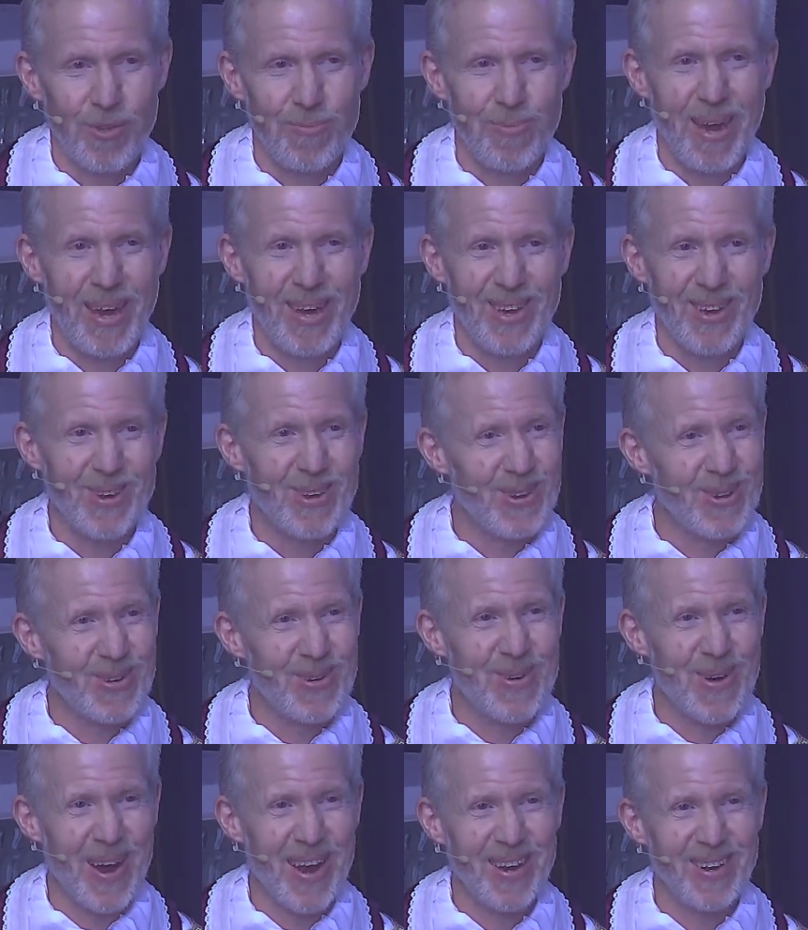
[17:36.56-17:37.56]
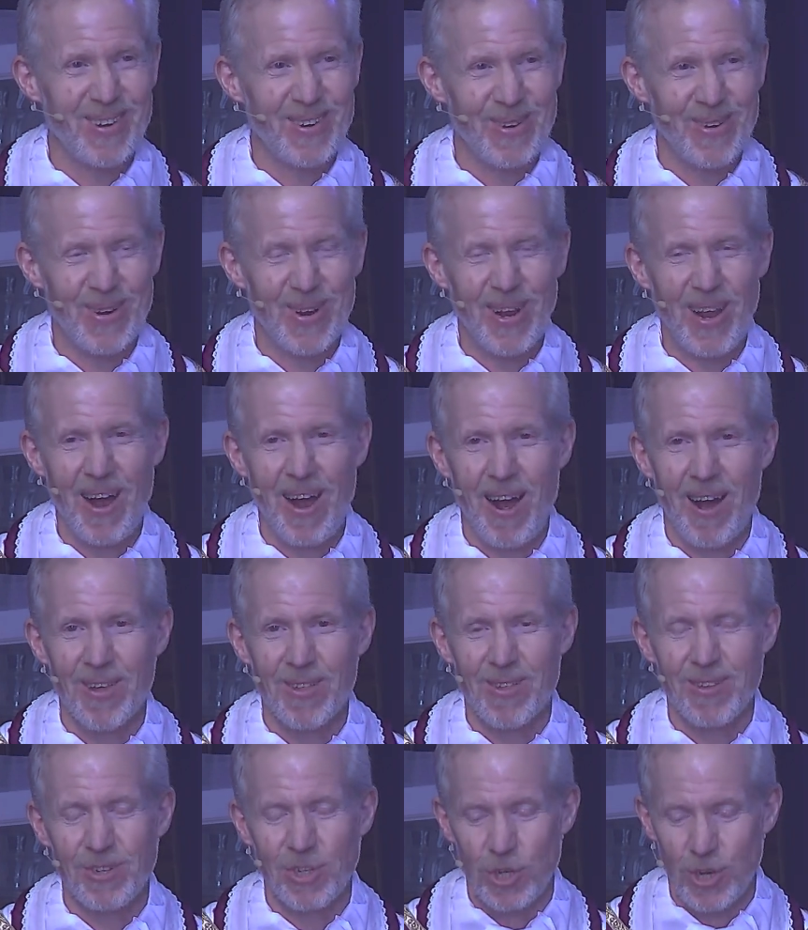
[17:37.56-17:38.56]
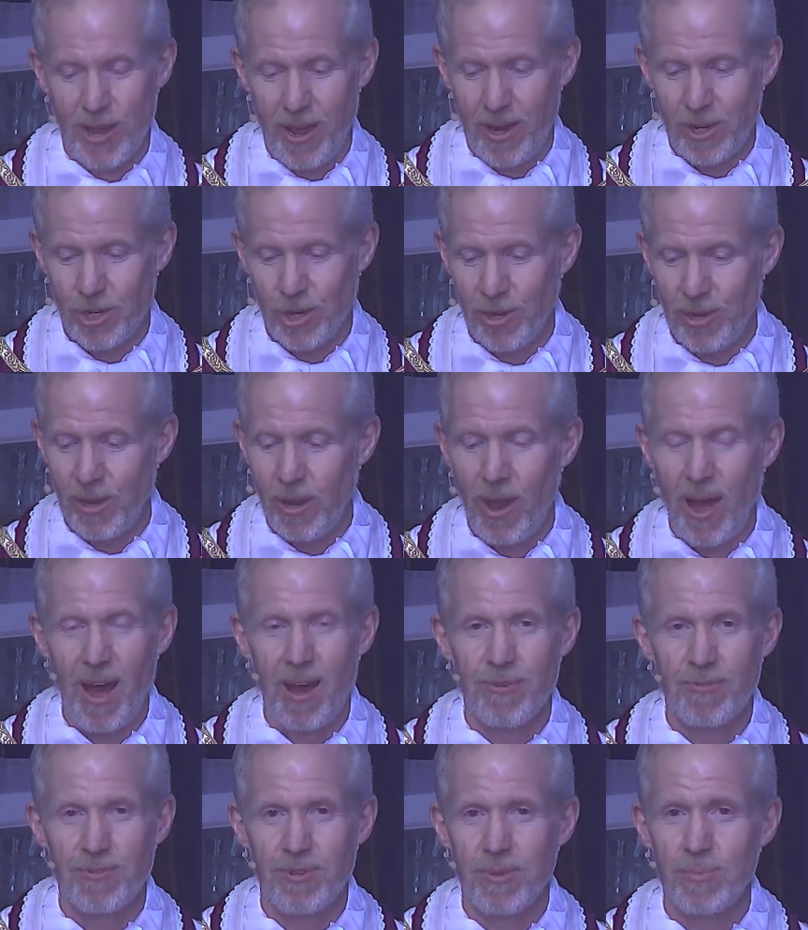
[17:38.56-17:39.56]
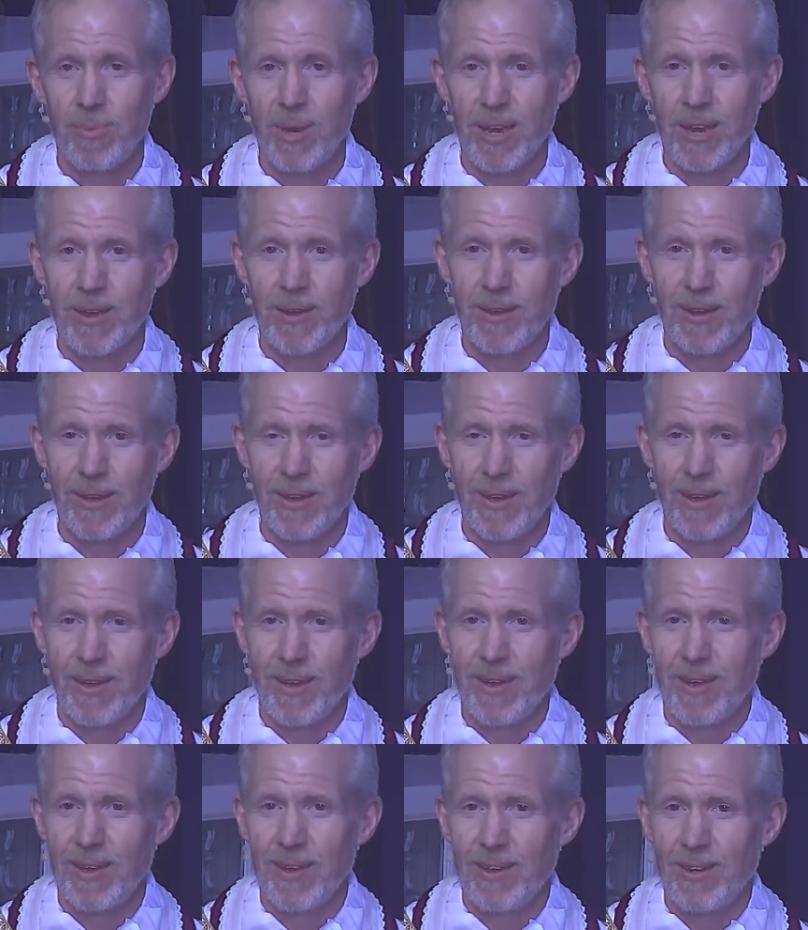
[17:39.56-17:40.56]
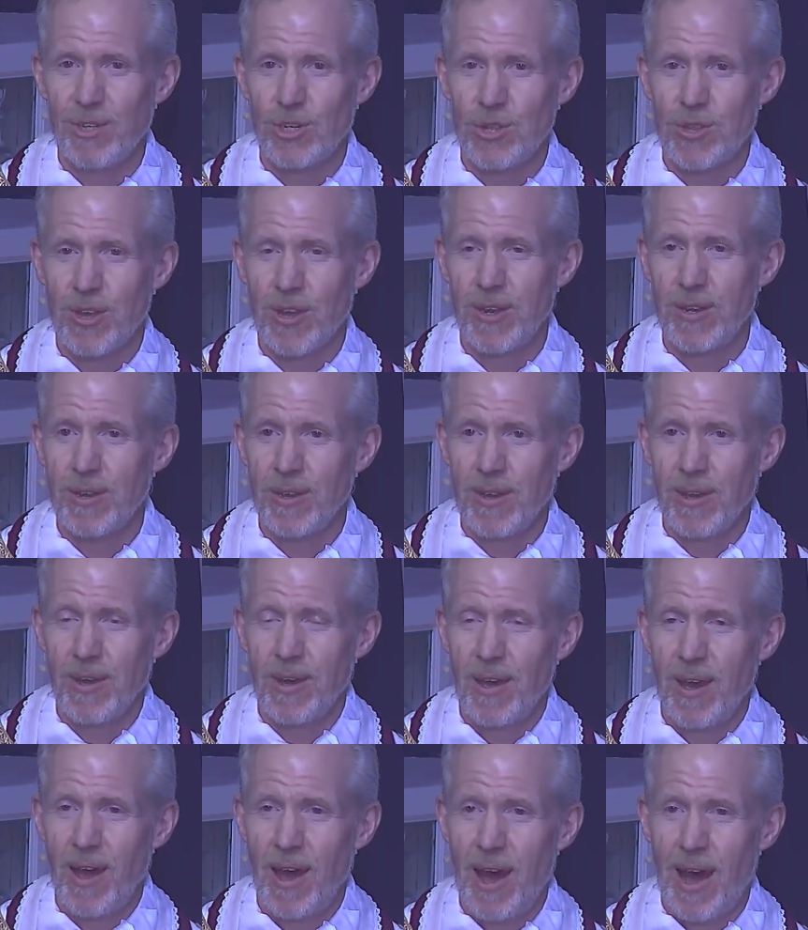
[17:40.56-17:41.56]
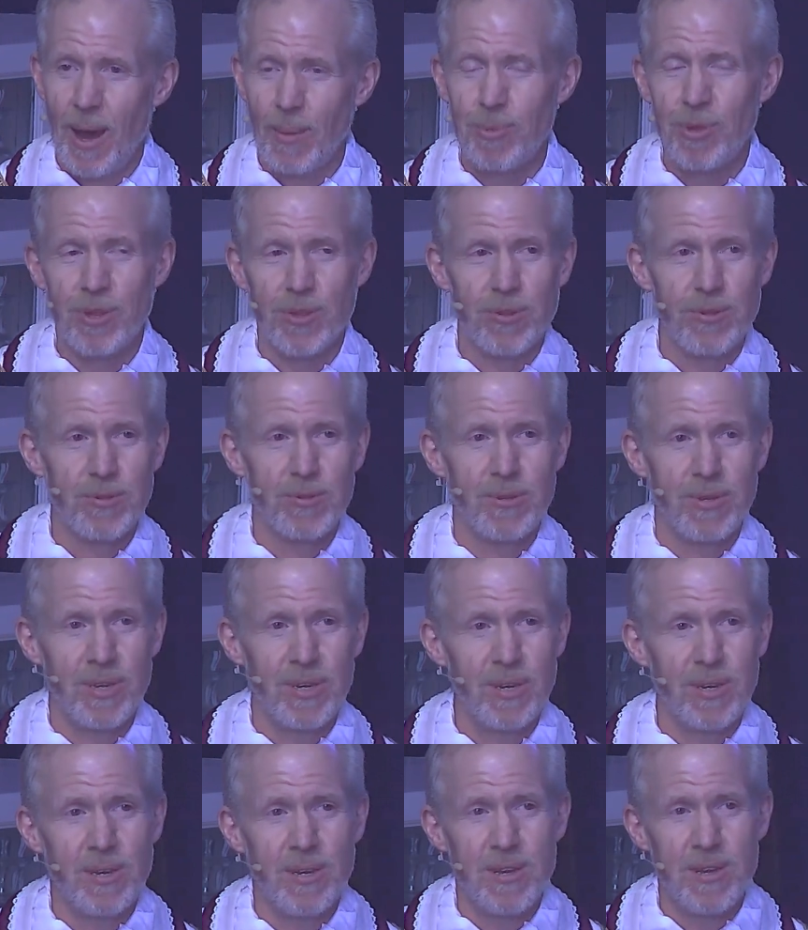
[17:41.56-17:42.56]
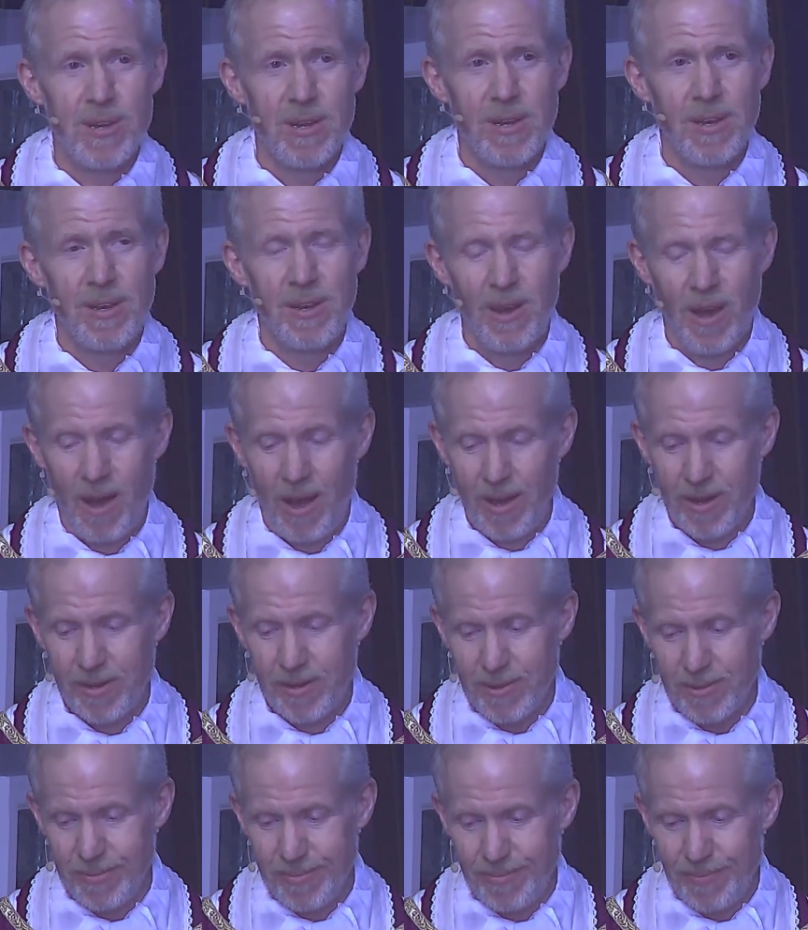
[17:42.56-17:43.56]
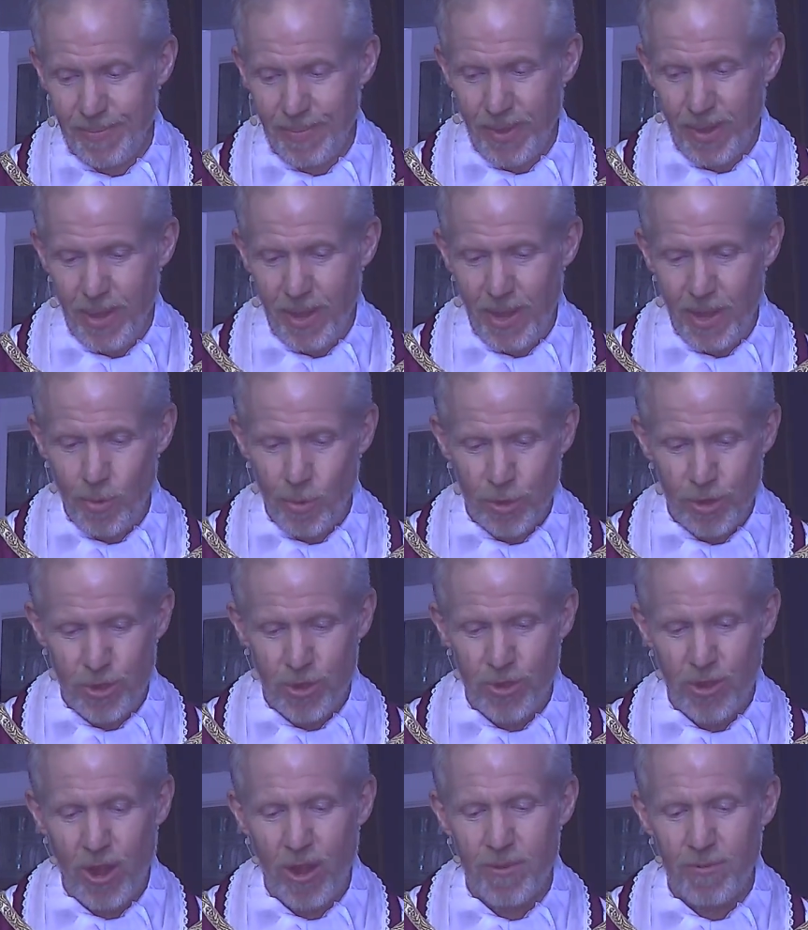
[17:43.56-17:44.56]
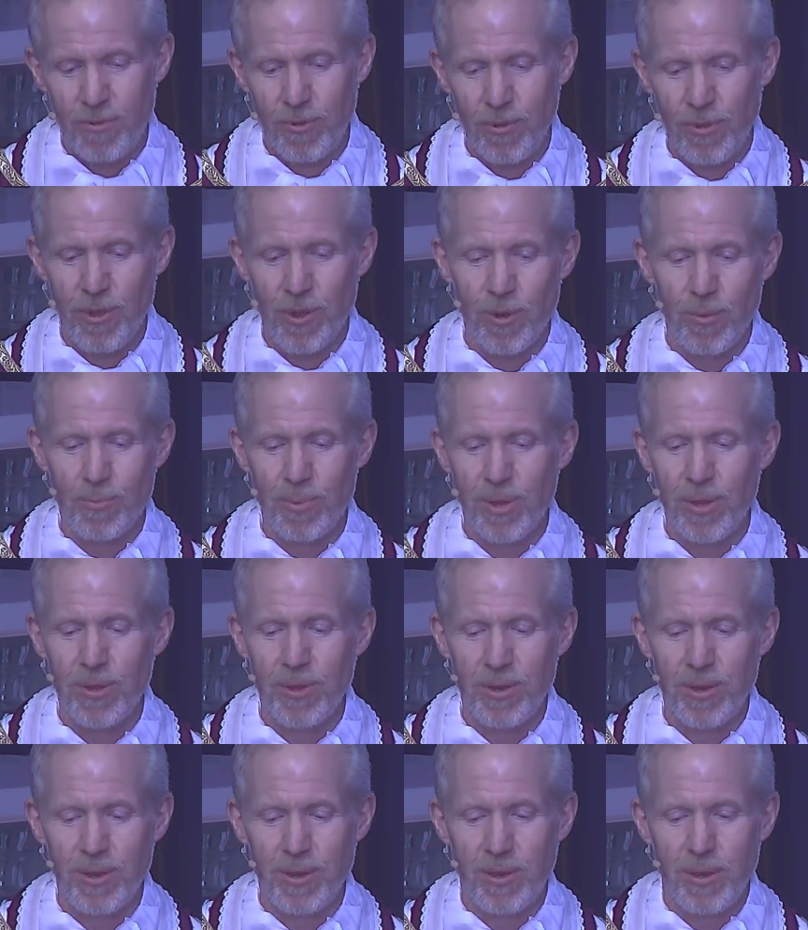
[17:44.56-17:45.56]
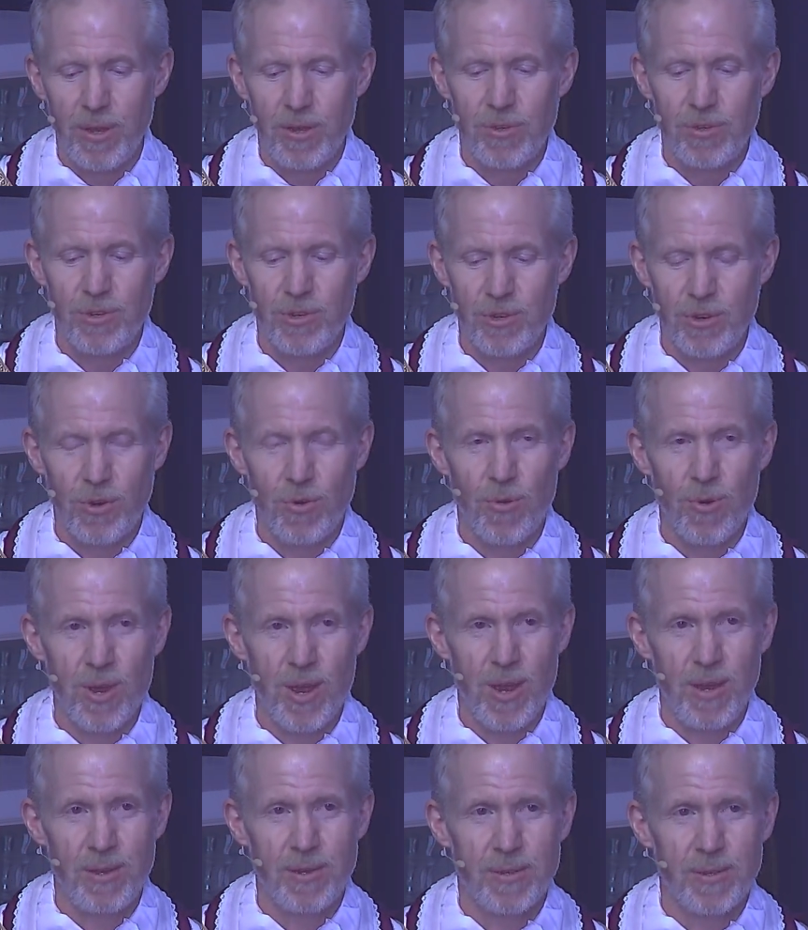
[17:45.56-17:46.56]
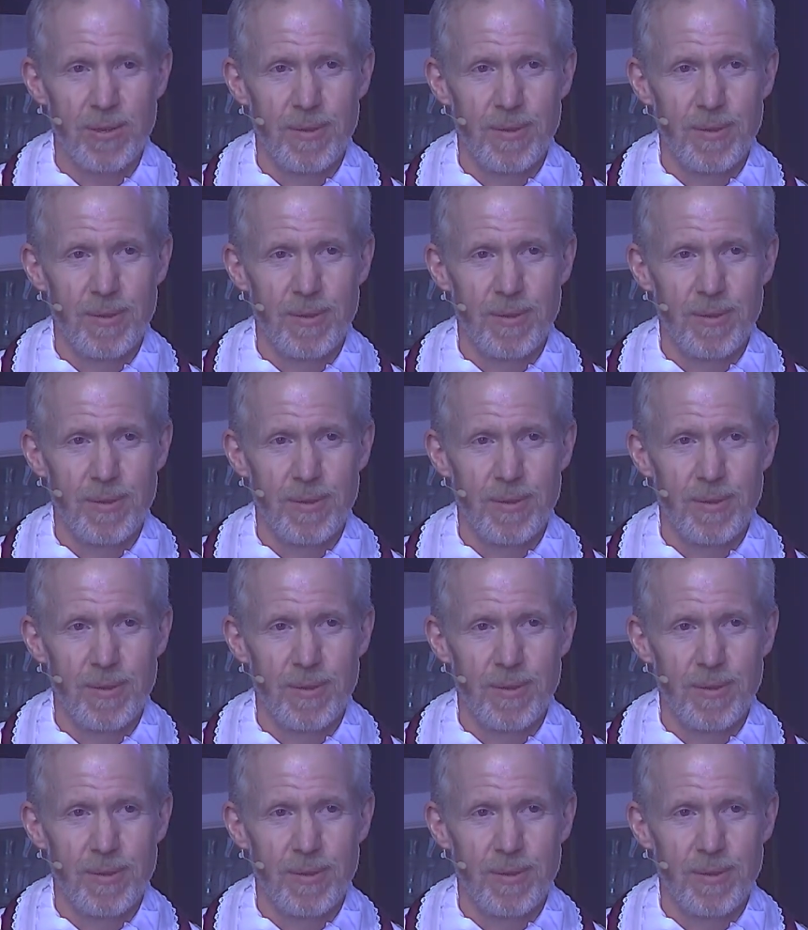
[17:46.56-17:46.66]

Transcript: make a good grade in her class, and she actually laughed at me. She said, Absolutely not. It would stifle their ability to create.